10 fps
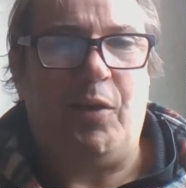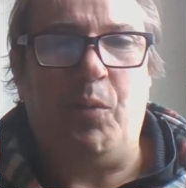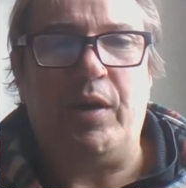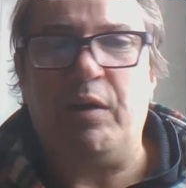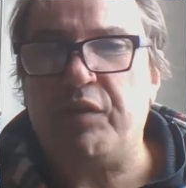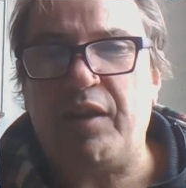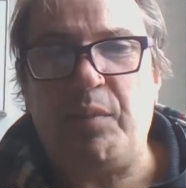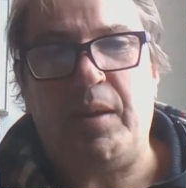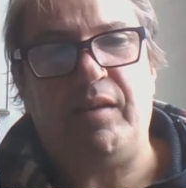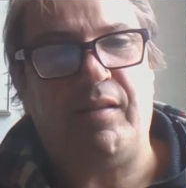what else are
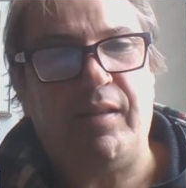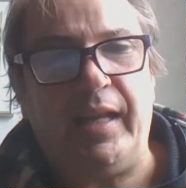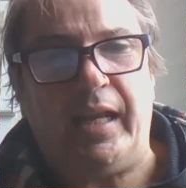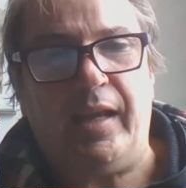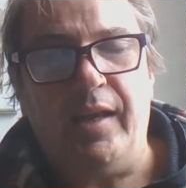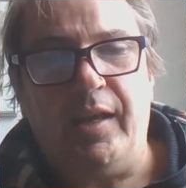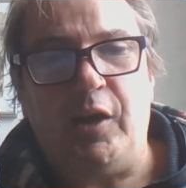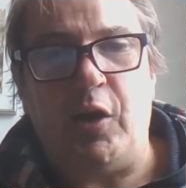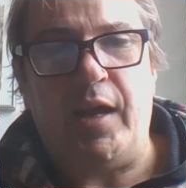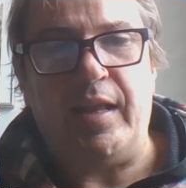you meant to think?
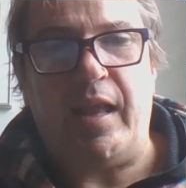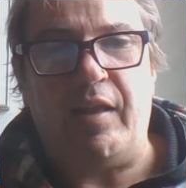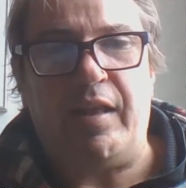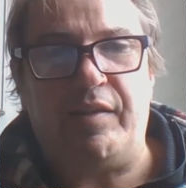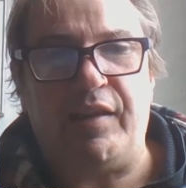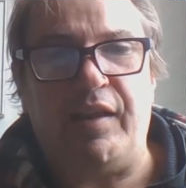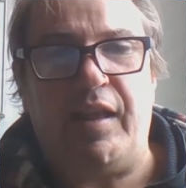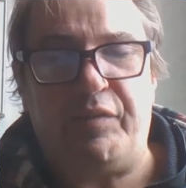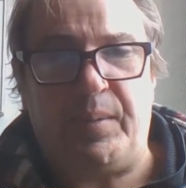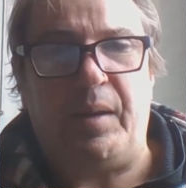You know, it said
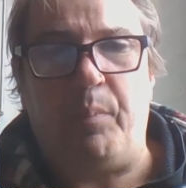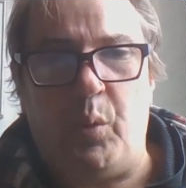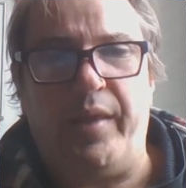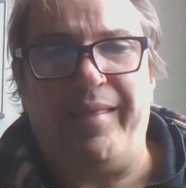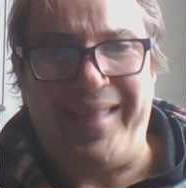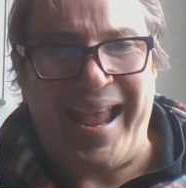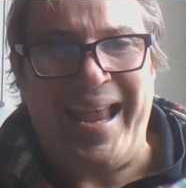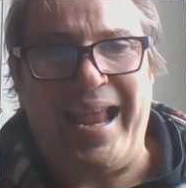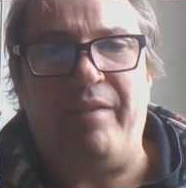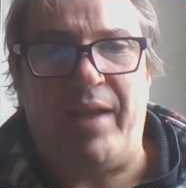it's been a point
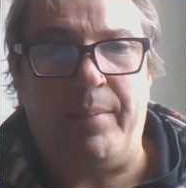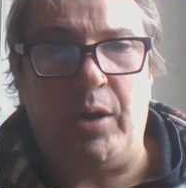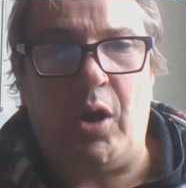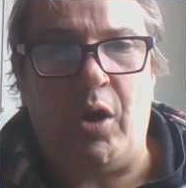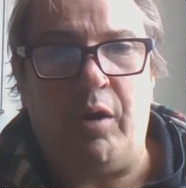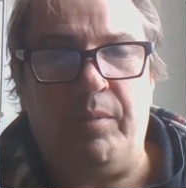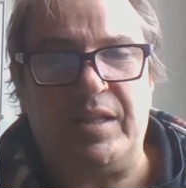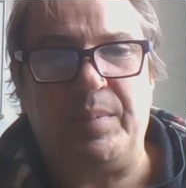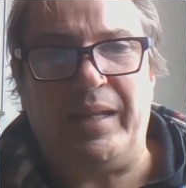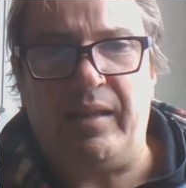they have hammered home.
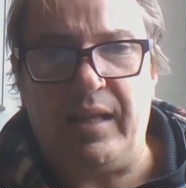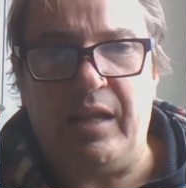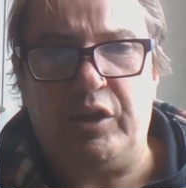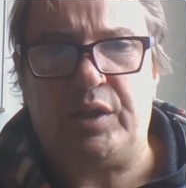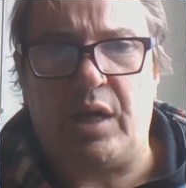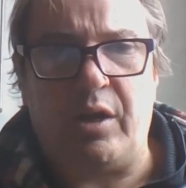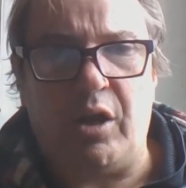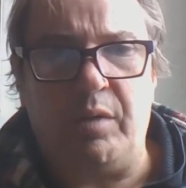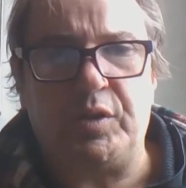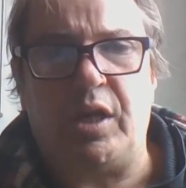It's been there, stay at
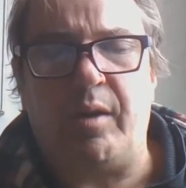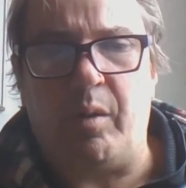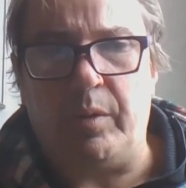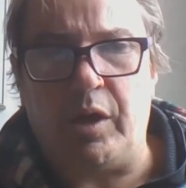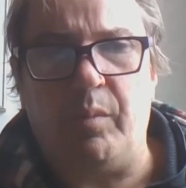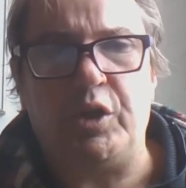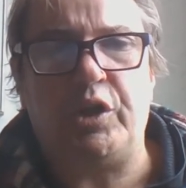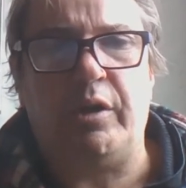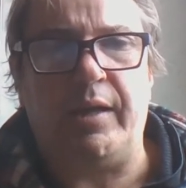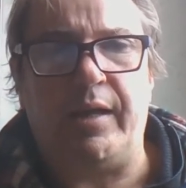home, we don't want
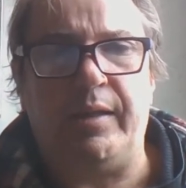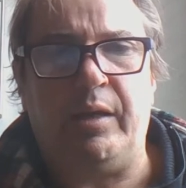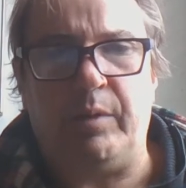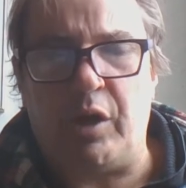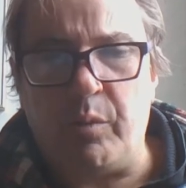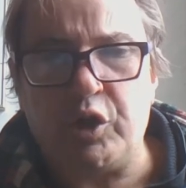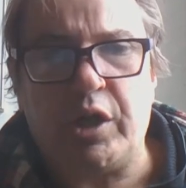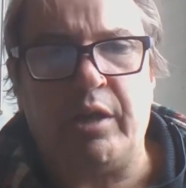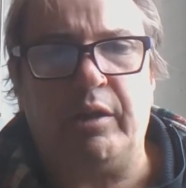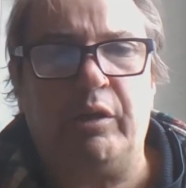you going out there, we don't want
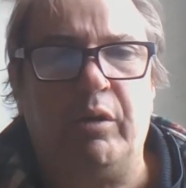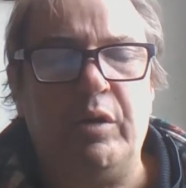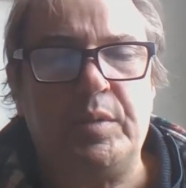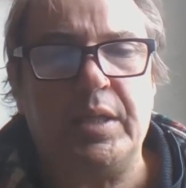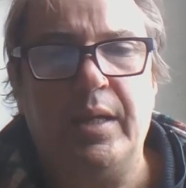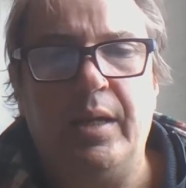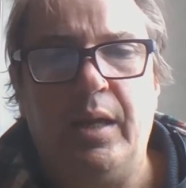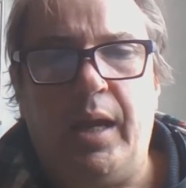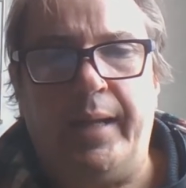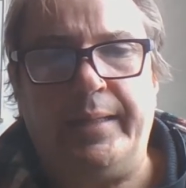you gathering groups,
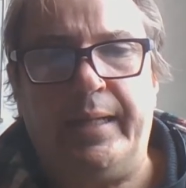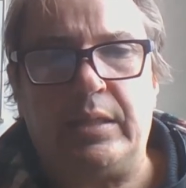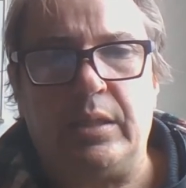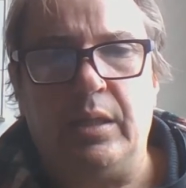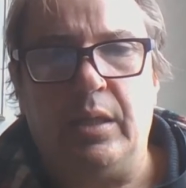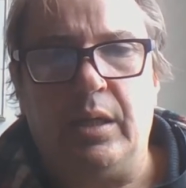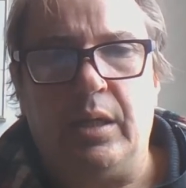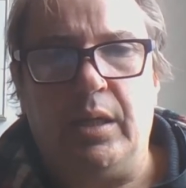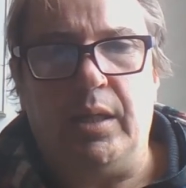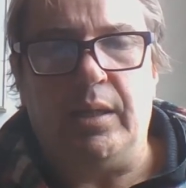and yet
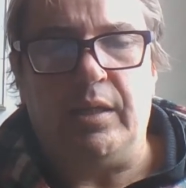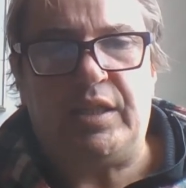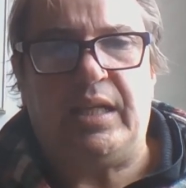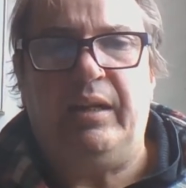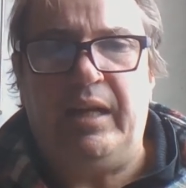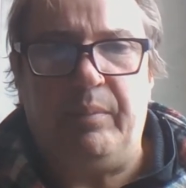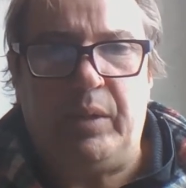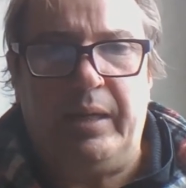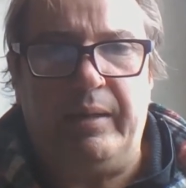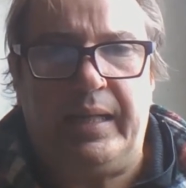it's clearly
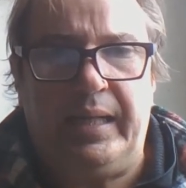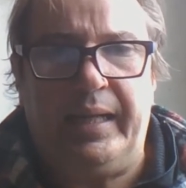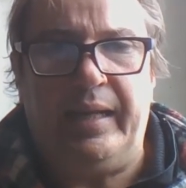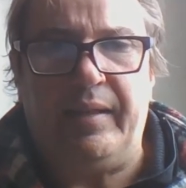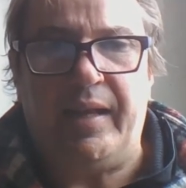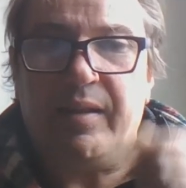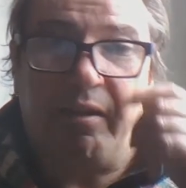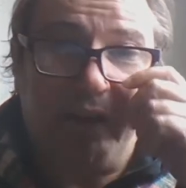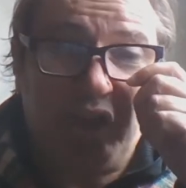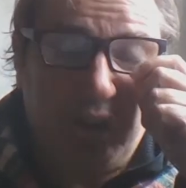clear that
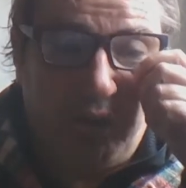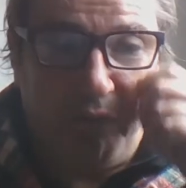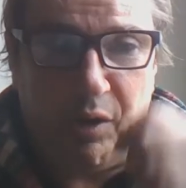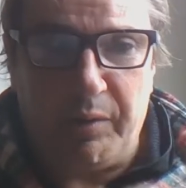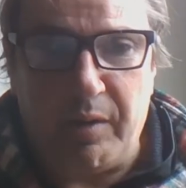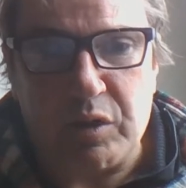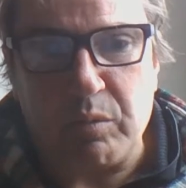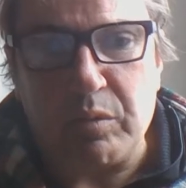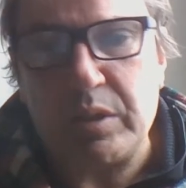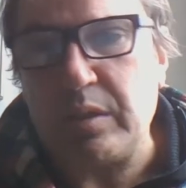they're actually not following those
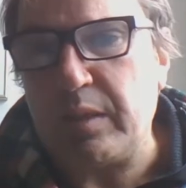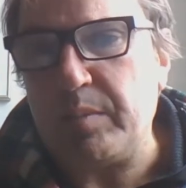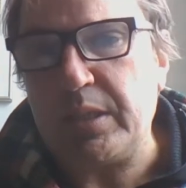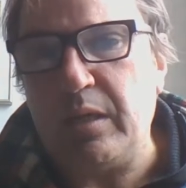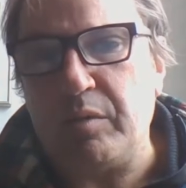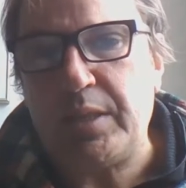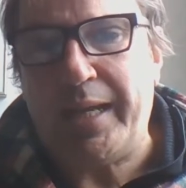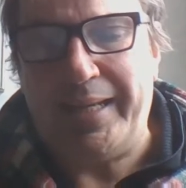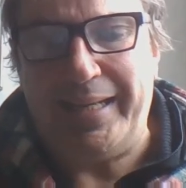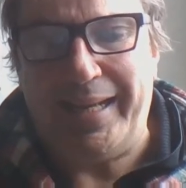rules themselves.
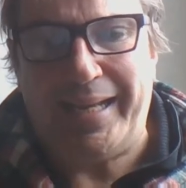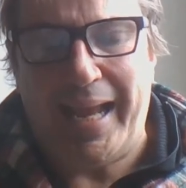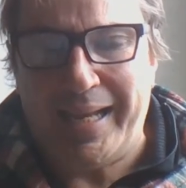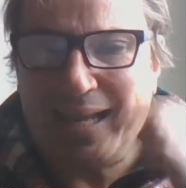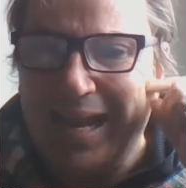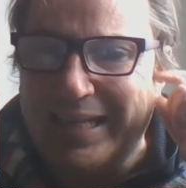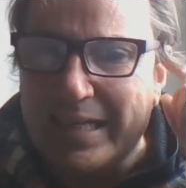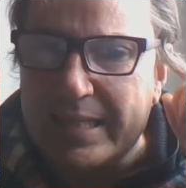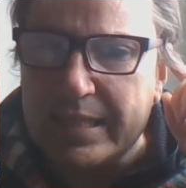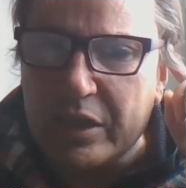And again,
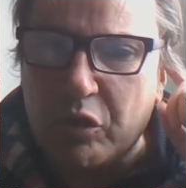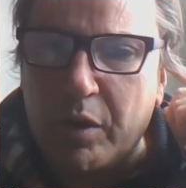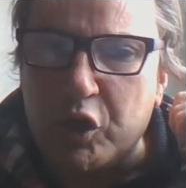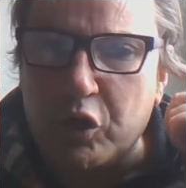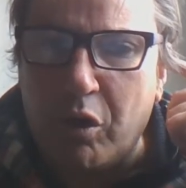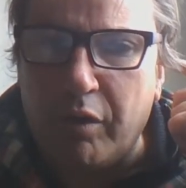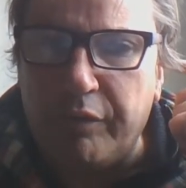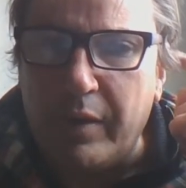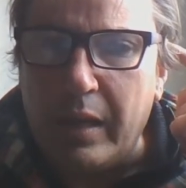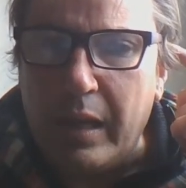it's a situation of